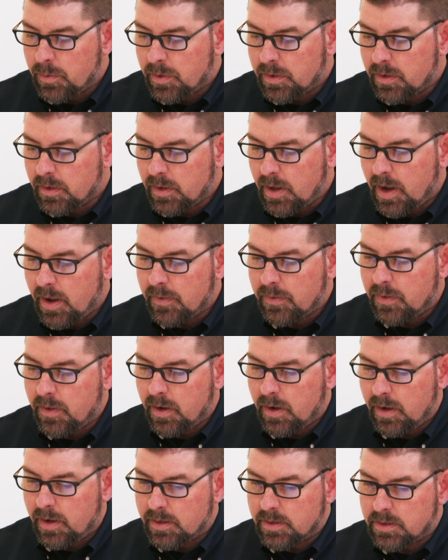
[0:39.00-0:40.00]
with a lot
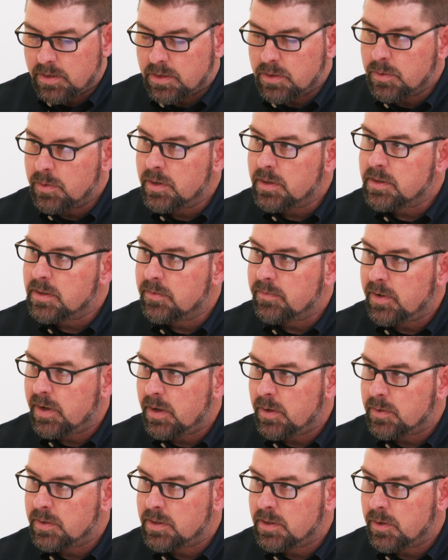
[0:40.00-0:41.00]
that as soon as the
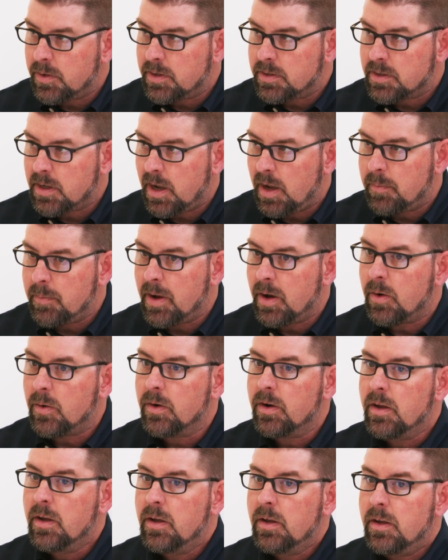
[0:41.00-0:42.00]
video series came
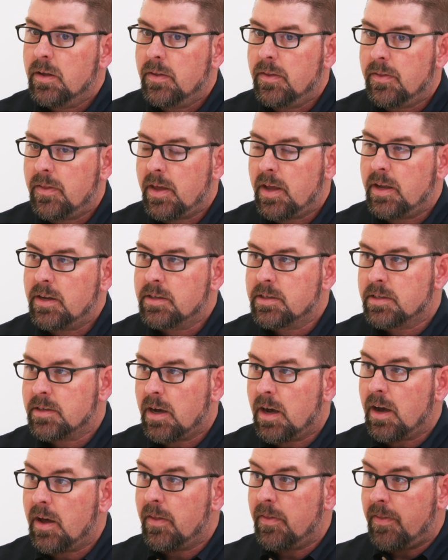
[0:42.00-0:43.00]
out, they
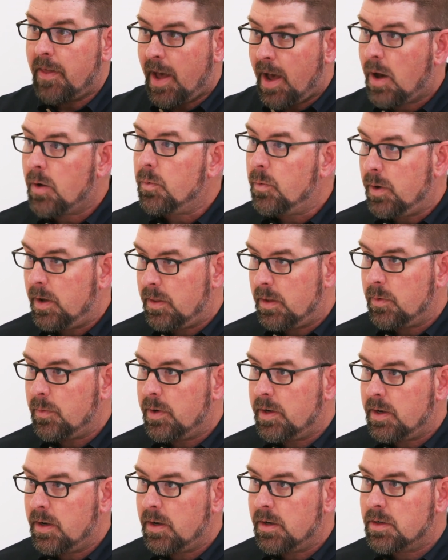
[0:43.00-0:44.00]
saw that one that
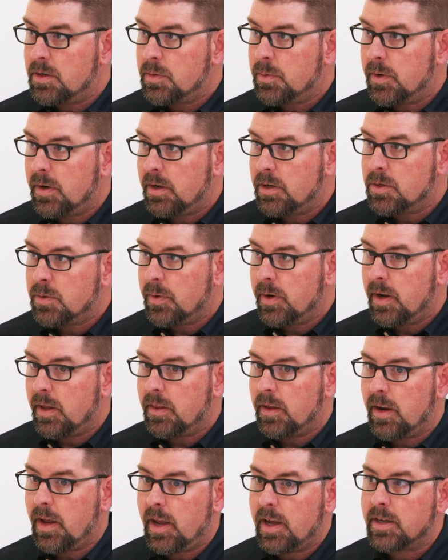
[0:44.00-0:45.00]
we did in 2020
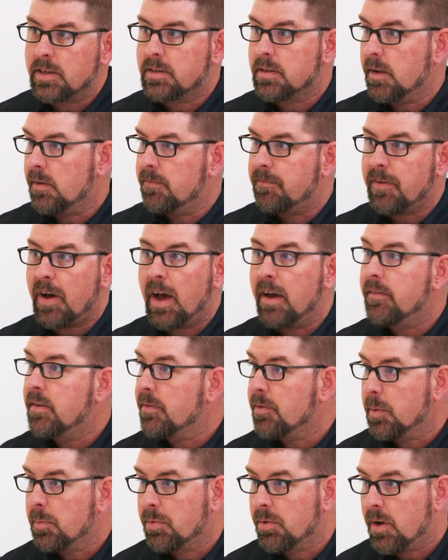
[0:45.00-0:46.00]
that has like 5
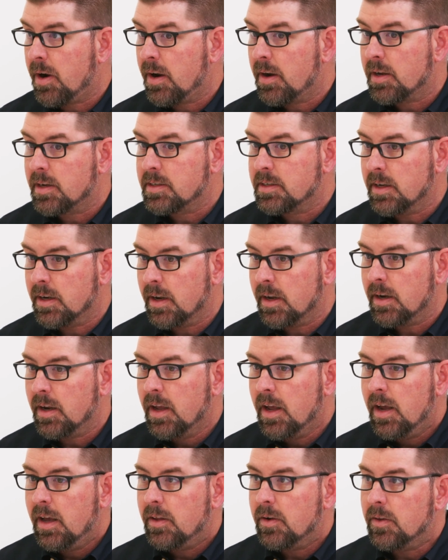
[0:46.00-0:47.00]
different mm-hmm. products in it.
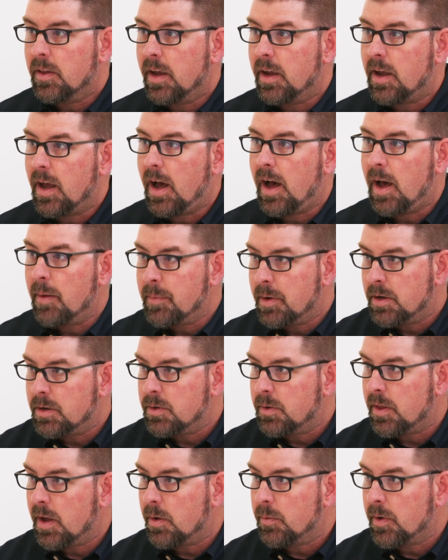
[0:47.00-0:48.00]
They're like, I'm going to
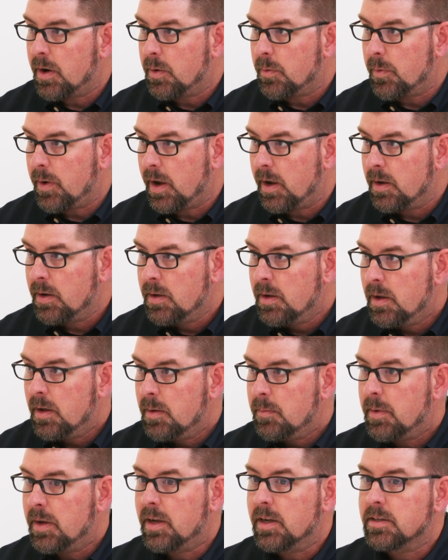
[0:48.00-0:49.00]
do that right away
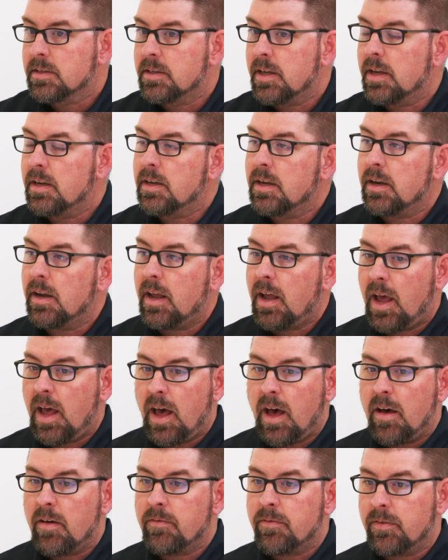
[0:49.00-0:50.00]
because they didn't
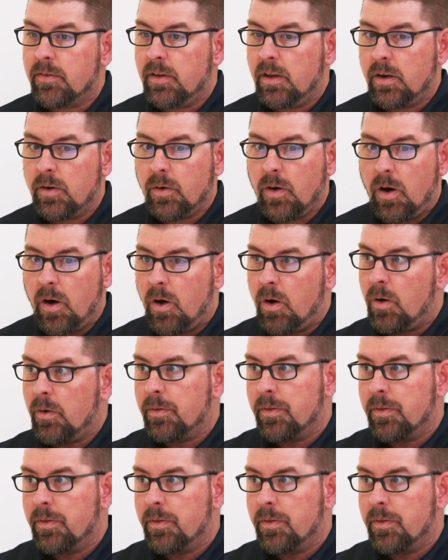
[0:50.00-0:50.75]
have you know all